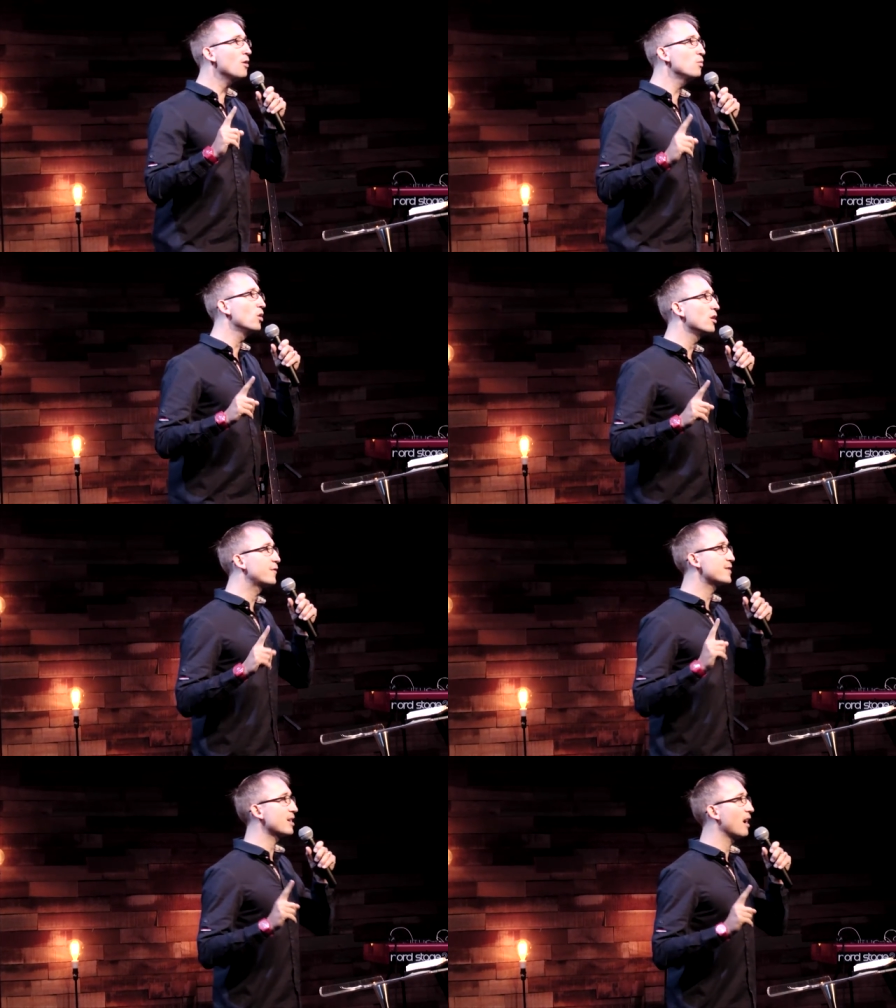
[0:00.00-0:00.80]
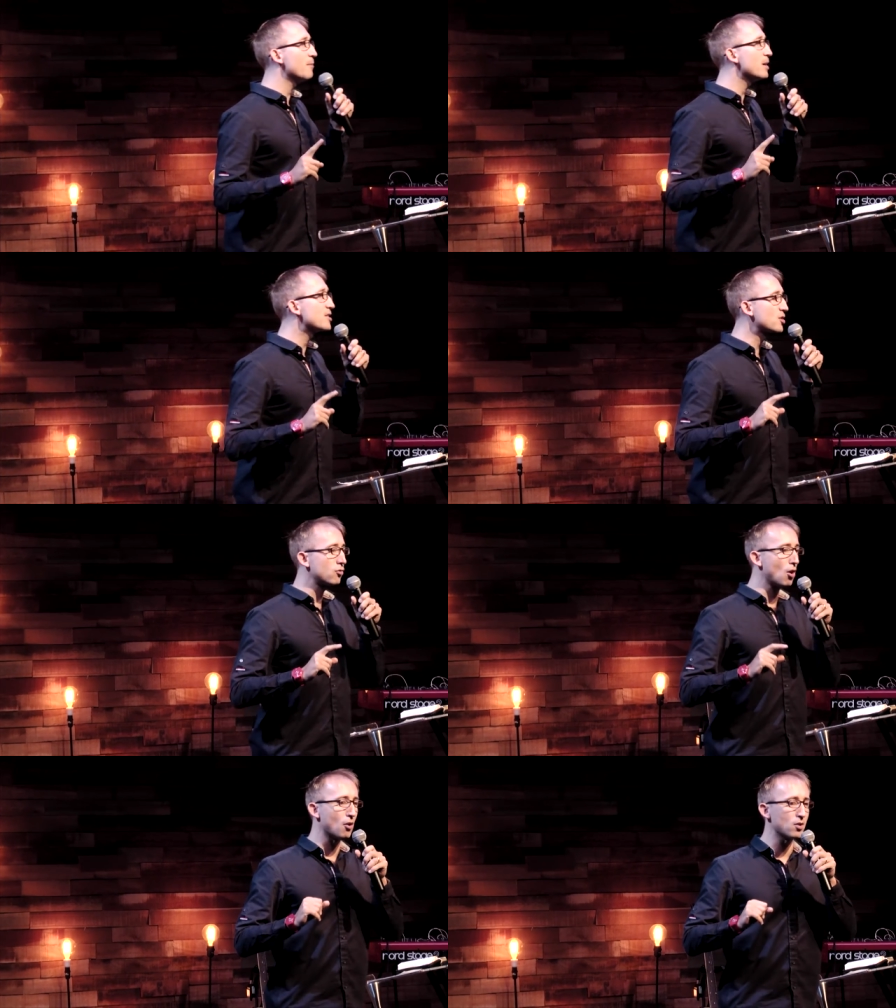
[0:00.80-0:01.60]
word for time is
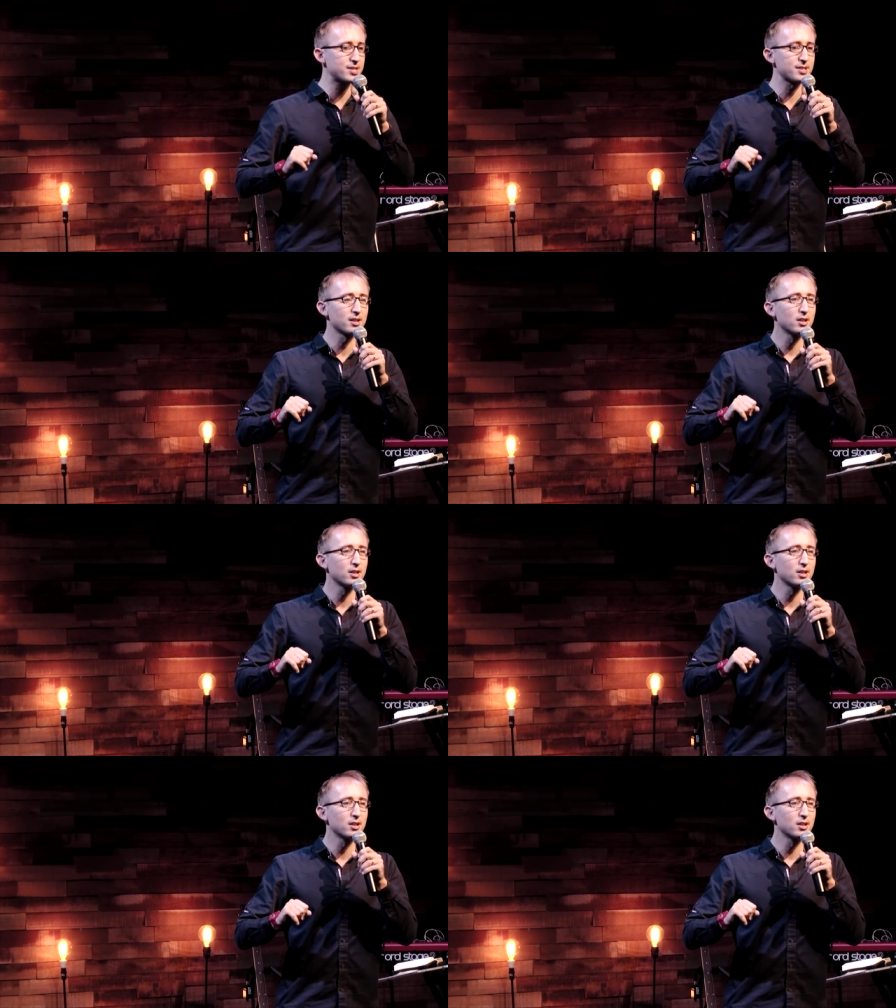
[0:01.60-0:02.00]
chronos,